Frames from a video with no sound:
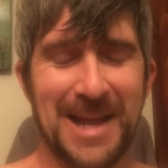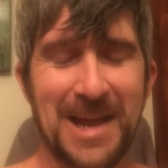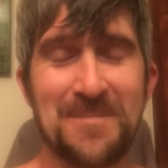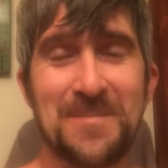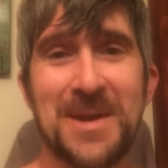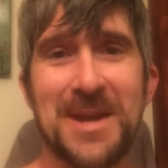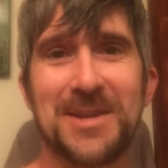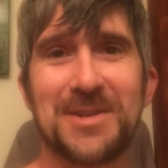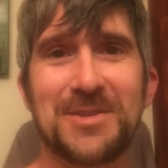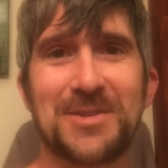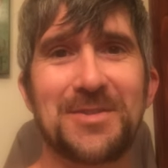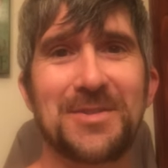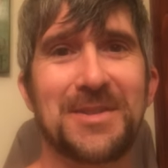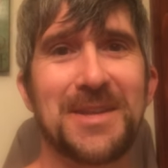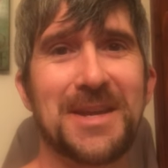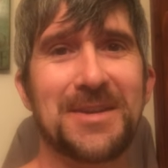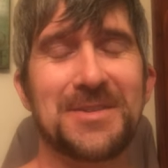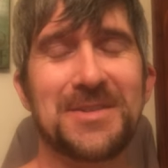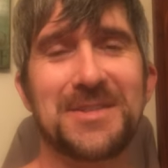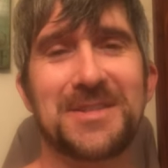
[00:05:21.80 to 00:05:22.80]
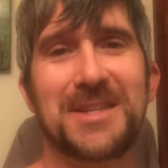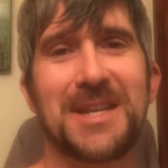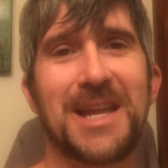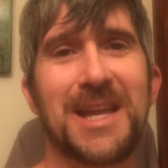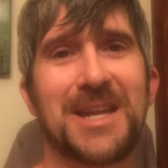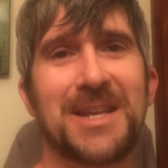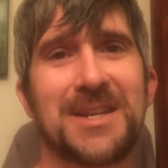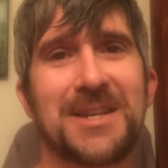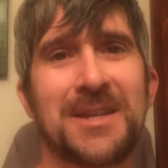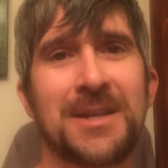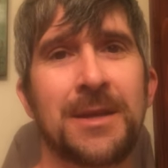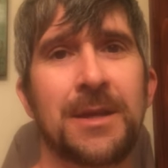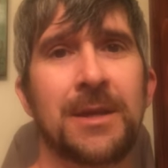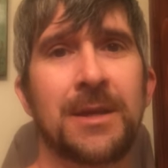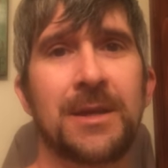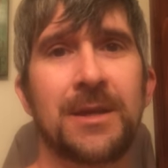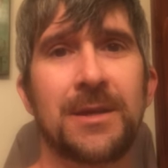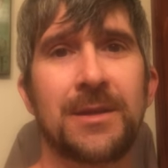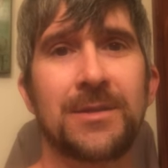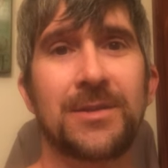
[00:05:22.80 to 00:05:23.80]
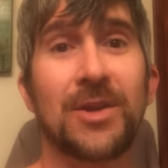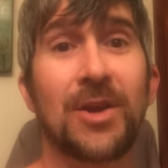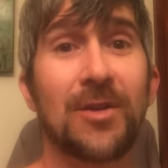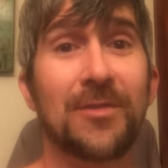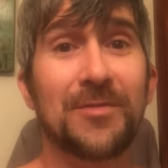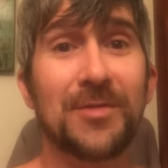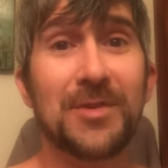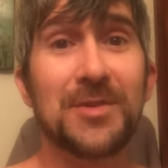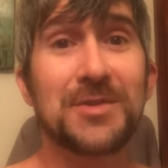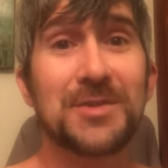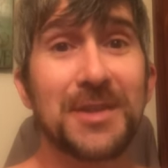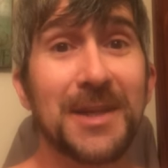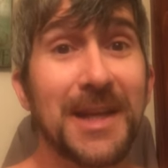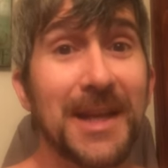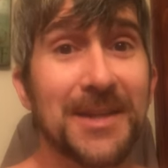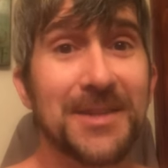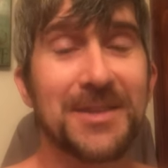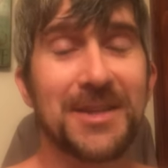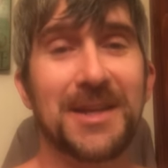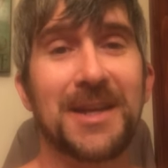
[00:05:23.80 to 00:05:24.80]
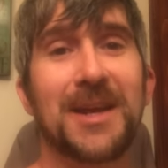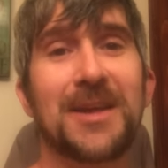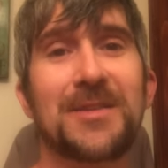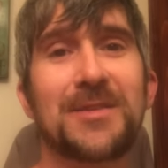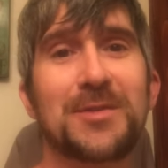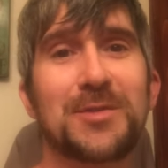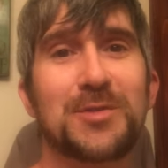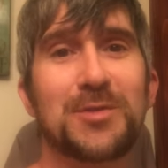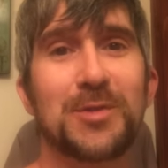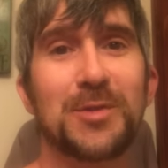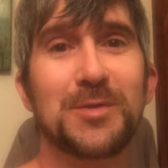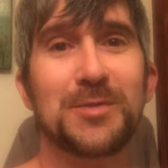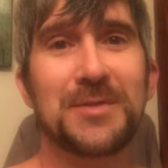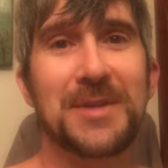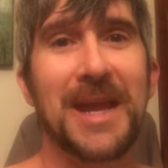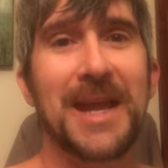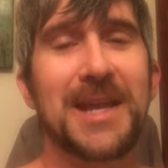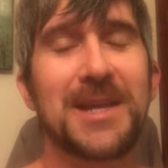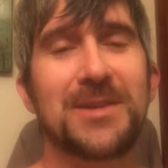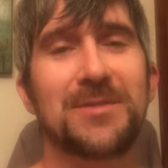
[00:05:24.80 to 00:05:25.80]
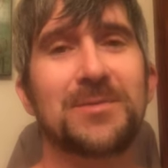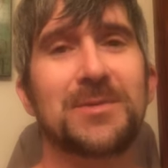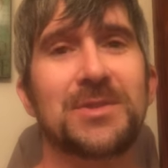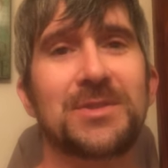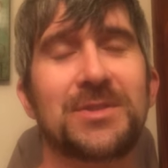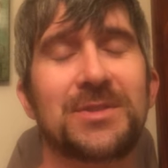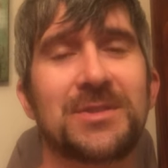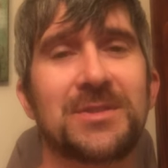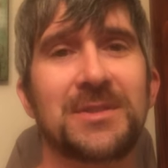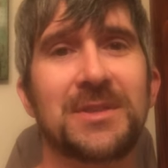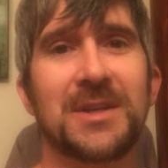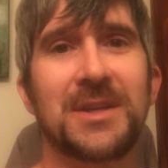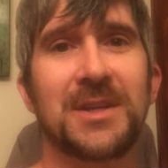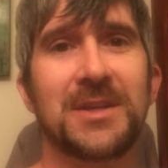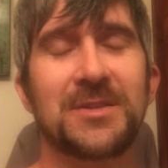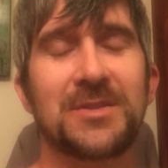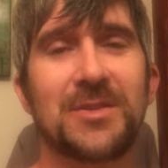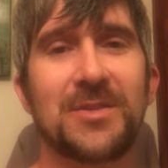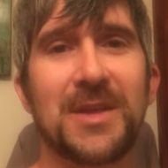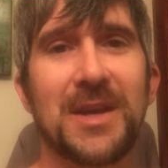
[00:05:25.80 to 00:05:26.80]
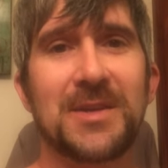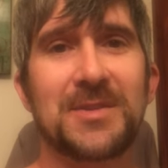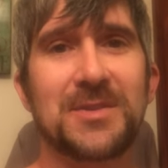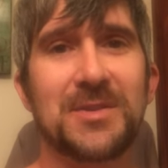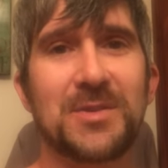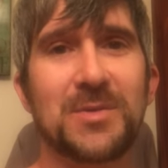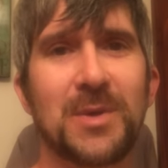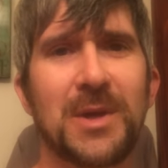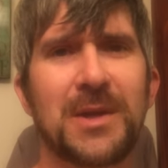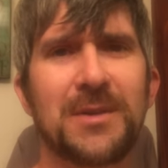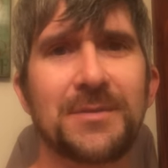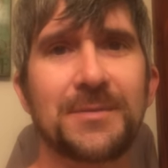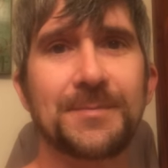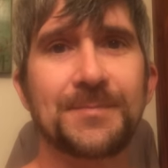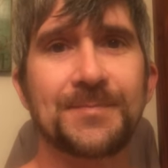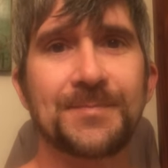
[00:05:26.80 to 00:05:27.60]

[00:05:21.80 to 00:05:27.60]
I met in 2010. That our first get together, true date was 2012.